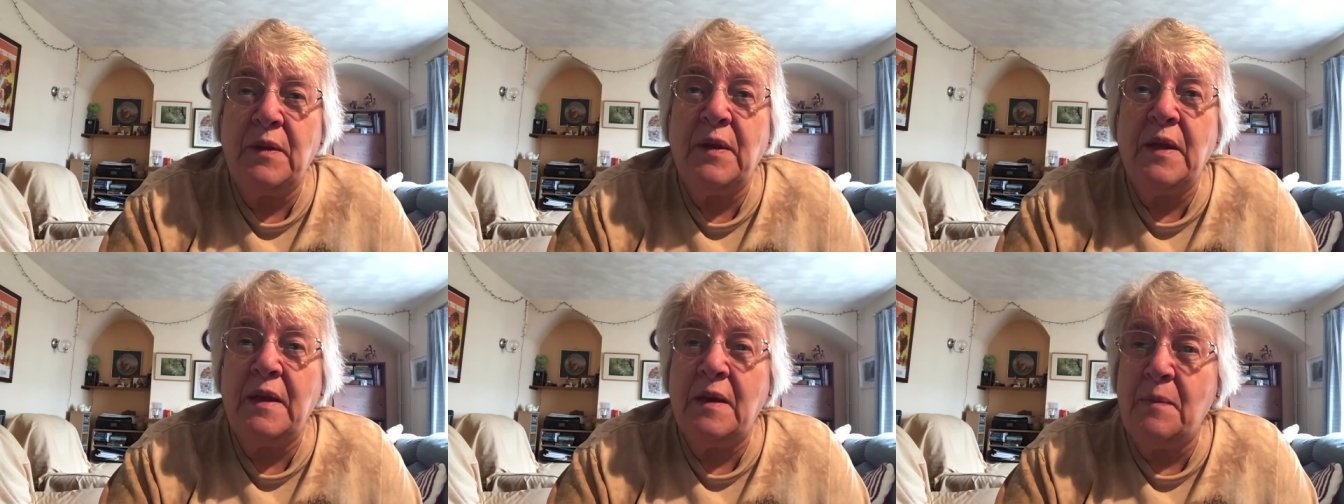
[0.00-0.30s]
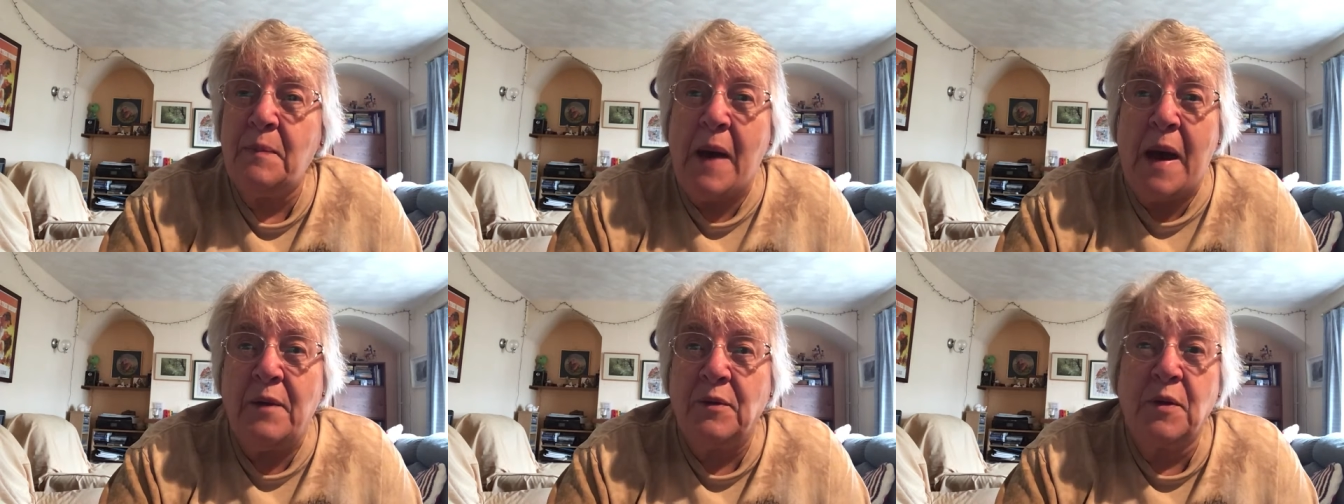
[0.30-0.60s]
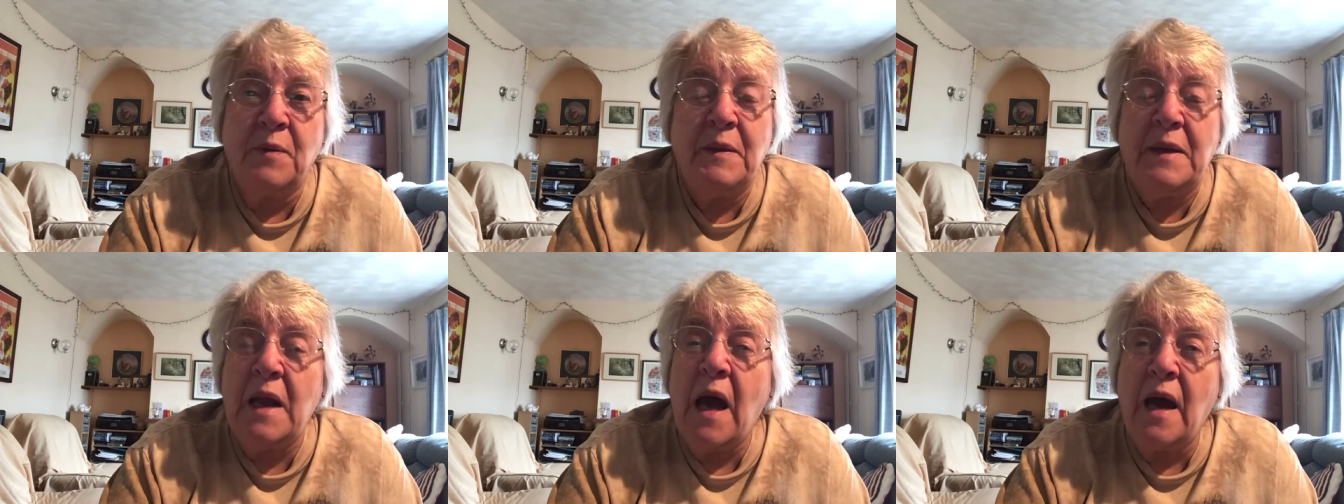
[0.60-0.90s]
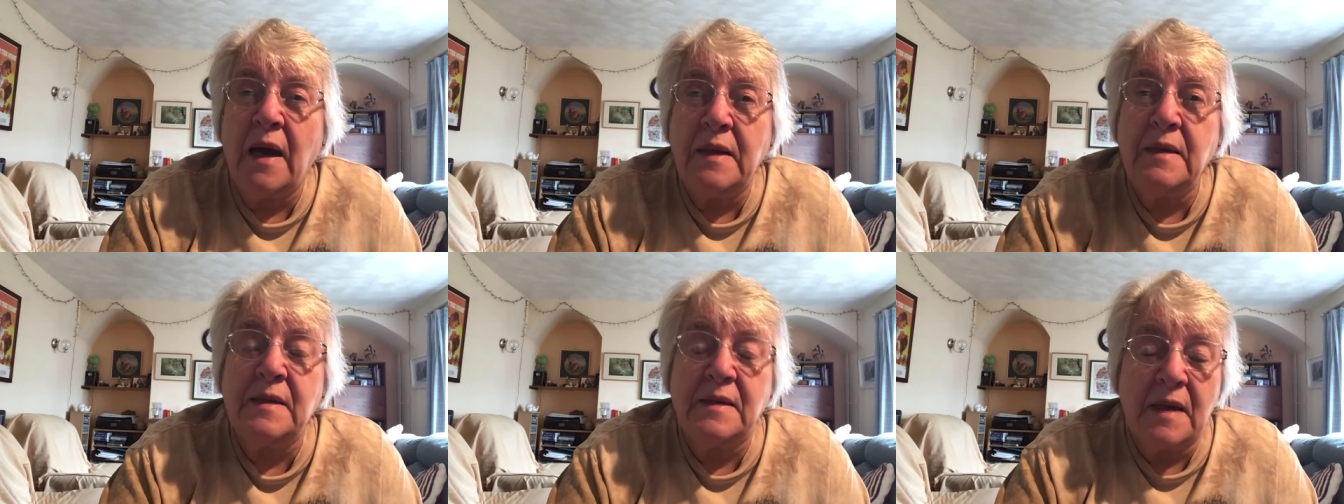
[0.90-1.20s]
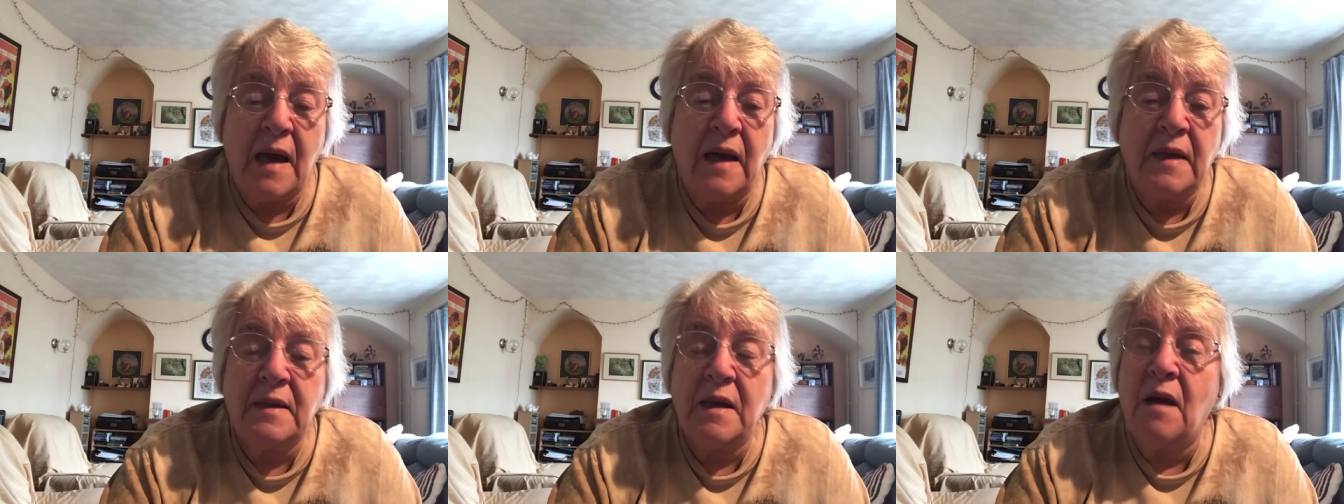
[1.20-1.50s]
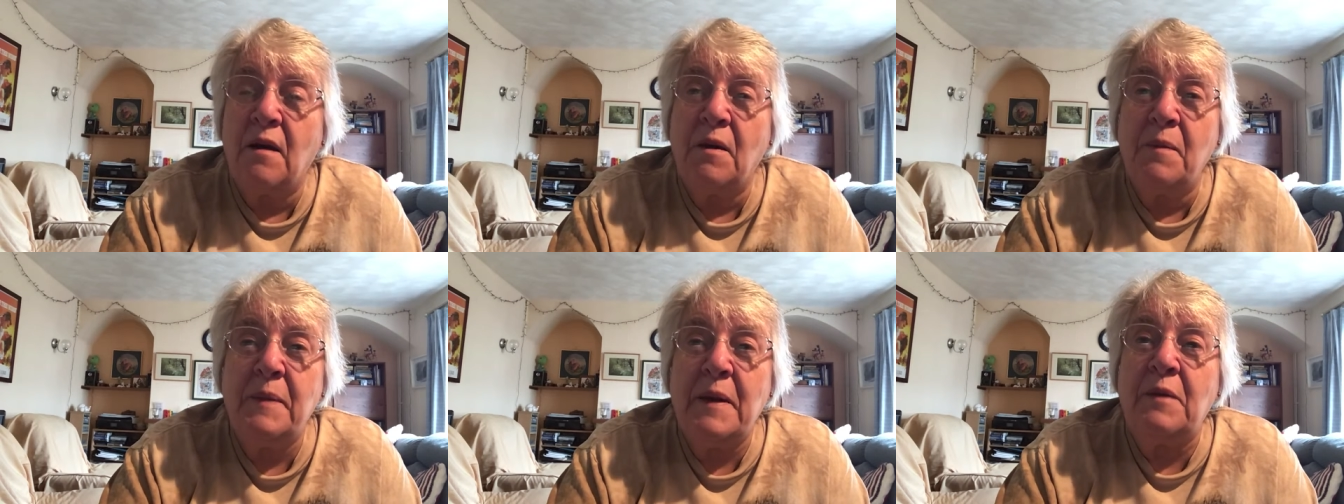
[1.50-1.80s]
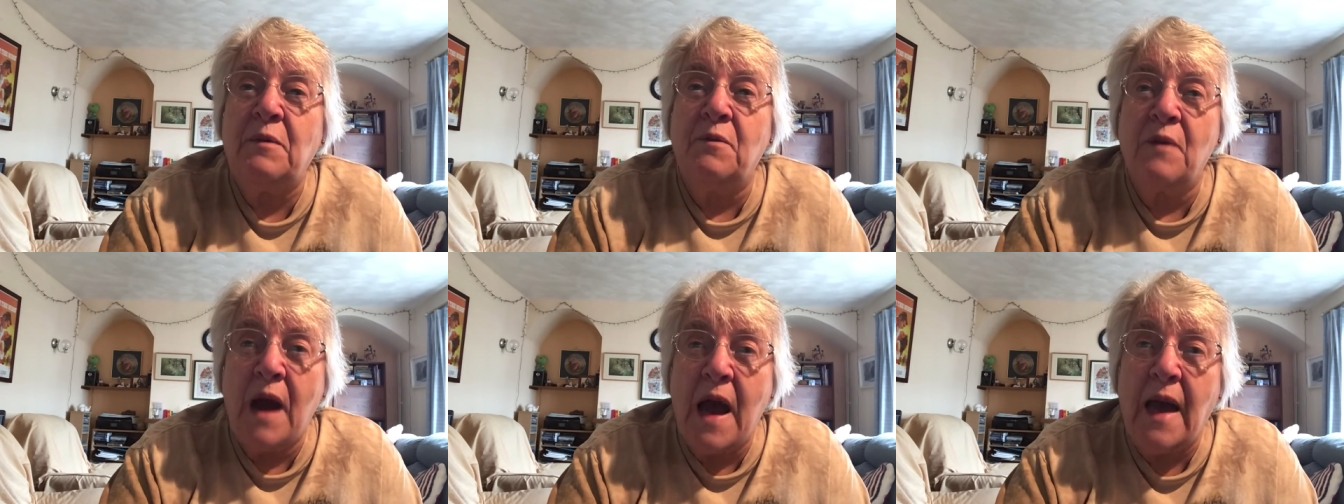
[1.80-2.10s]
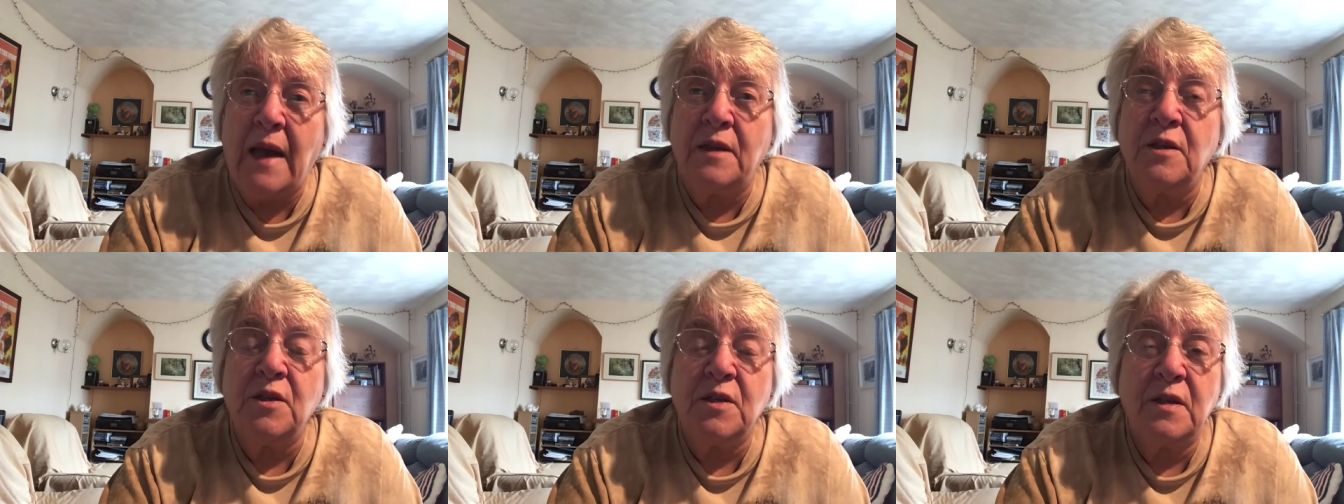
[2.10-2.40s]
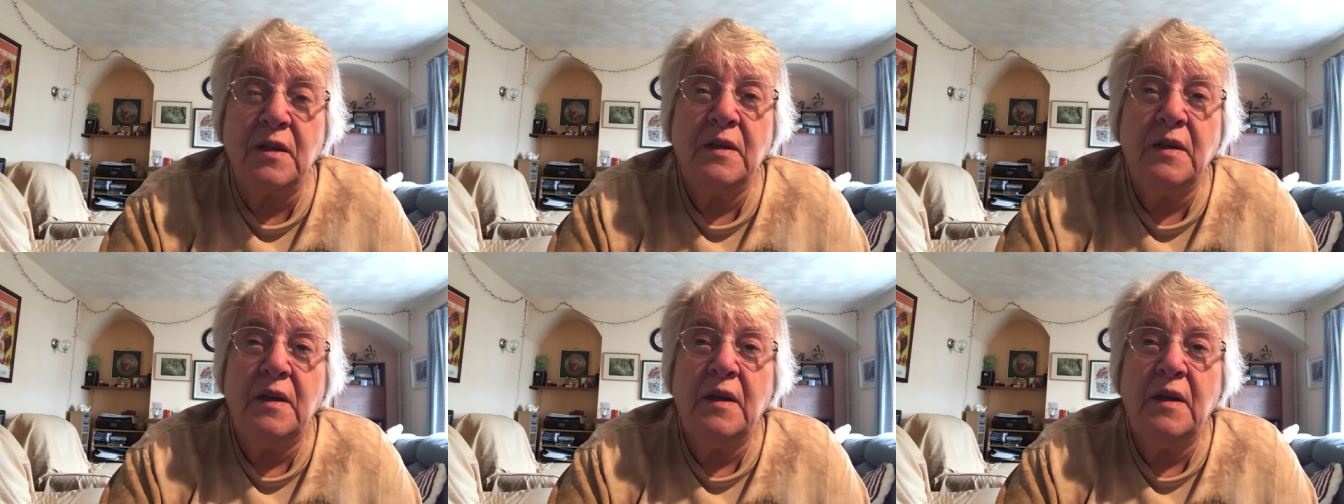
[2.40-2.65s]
think about them in hindsight are a bit rash.